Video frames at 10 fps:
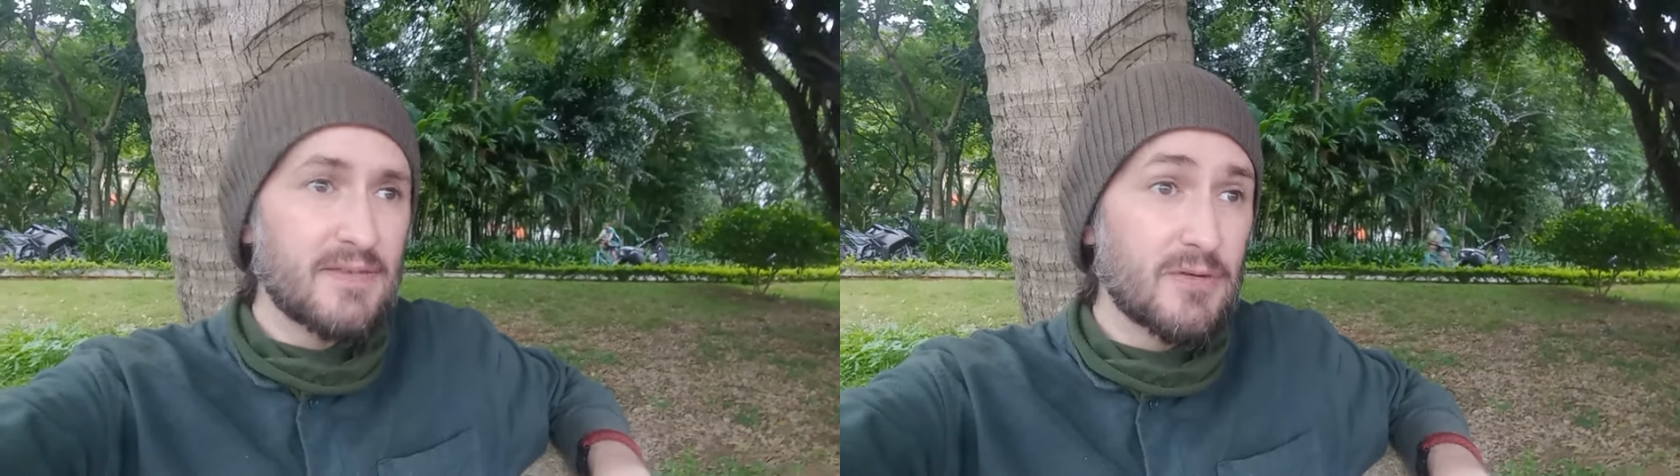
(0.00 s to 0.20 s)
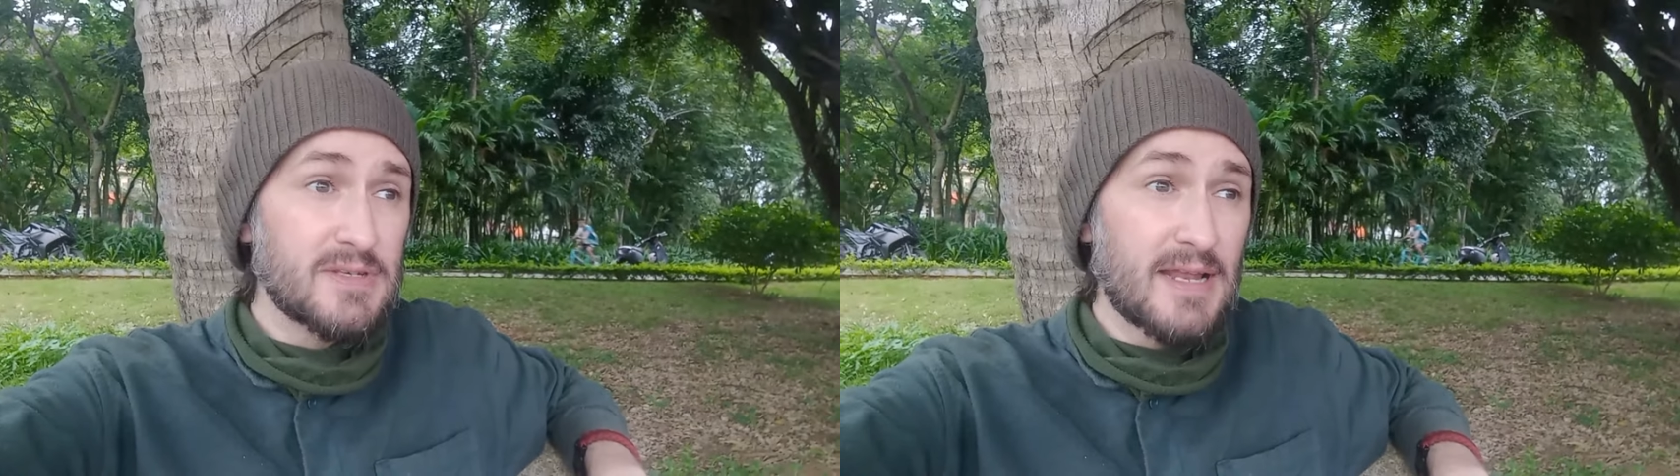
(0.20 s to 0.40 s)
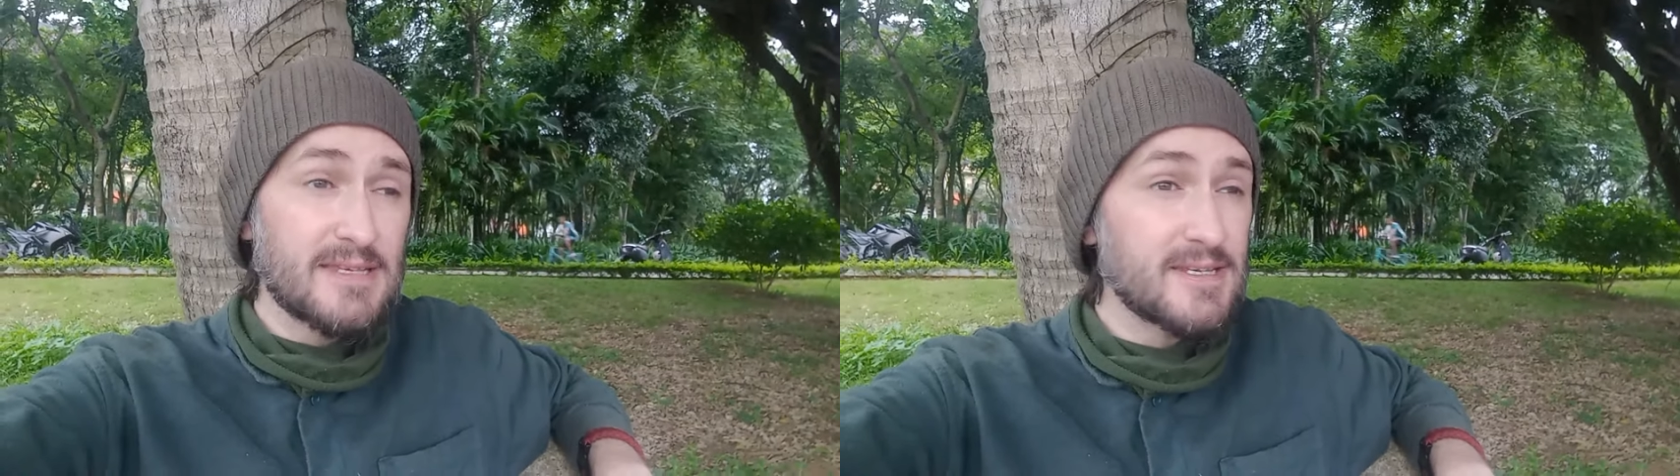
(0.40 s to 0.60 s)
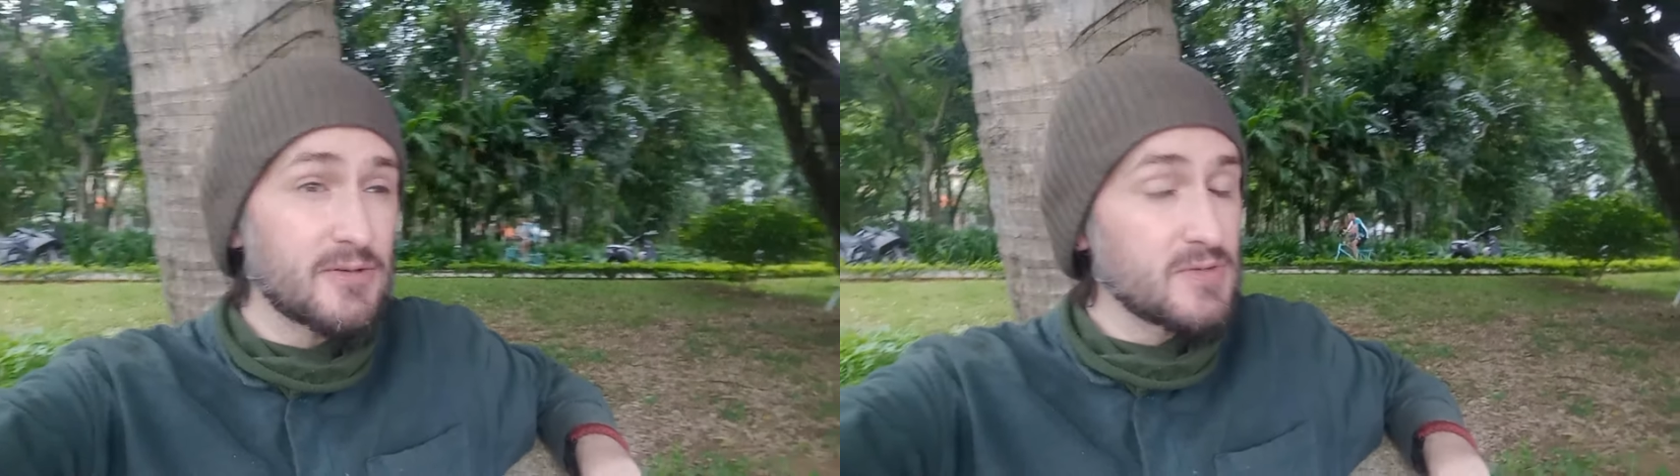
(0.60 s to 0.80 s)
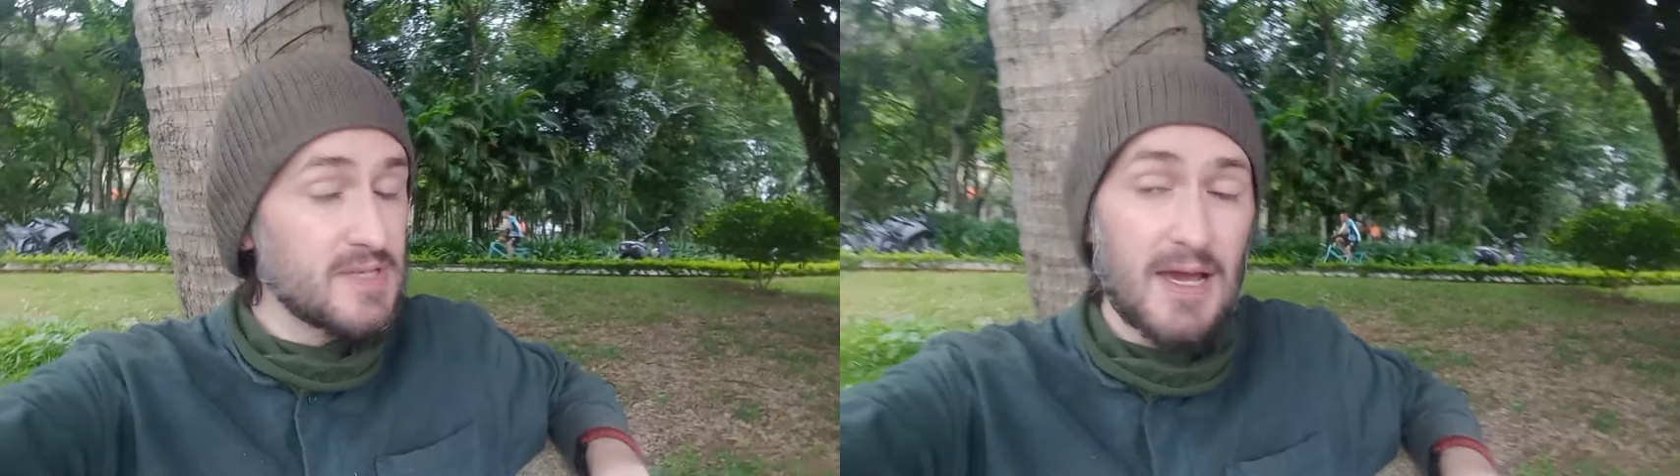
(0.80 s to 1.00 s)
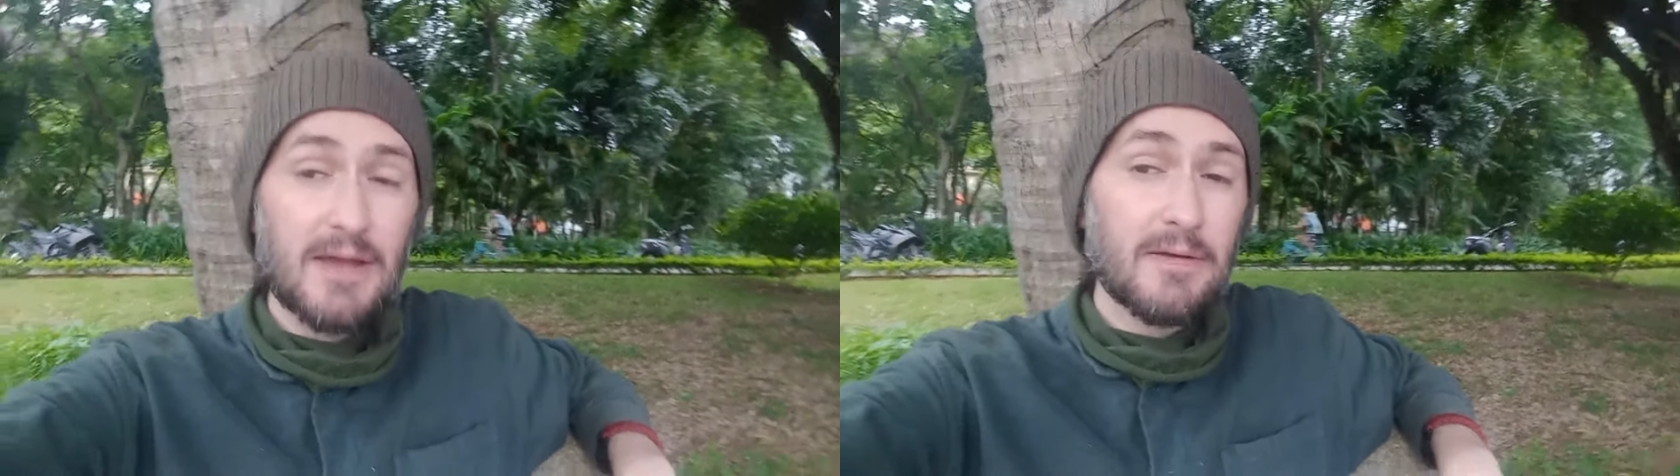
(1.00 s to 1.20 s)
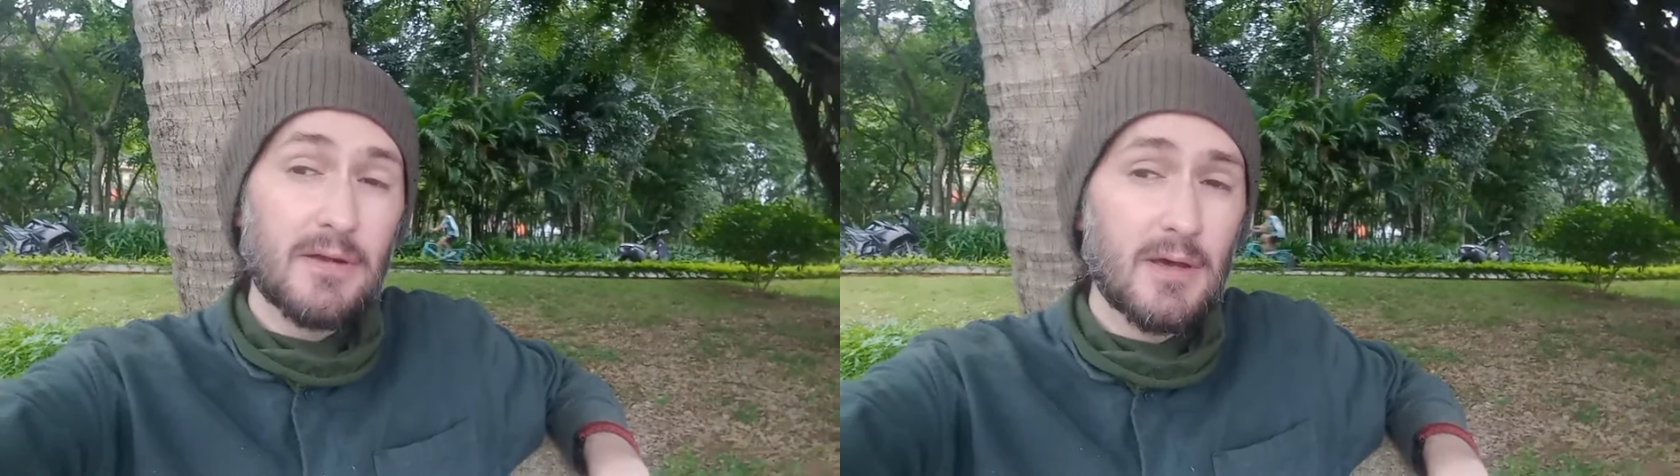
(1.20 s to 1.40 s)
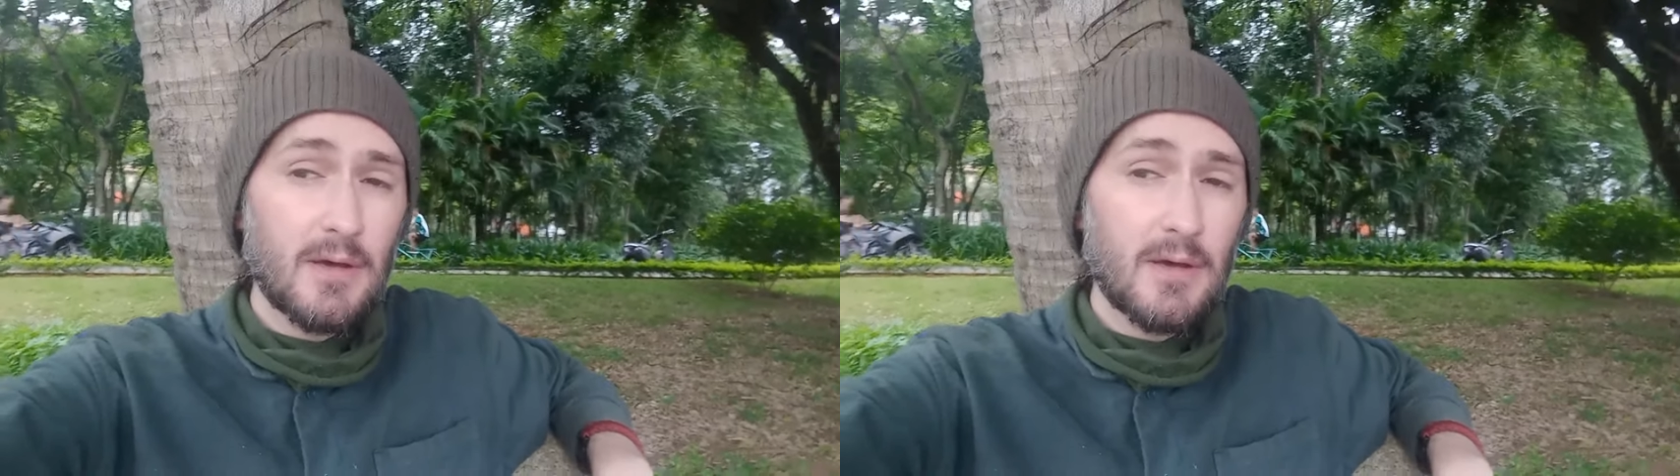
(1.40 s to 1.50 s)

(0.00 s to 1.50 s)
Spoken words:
there's not a single sign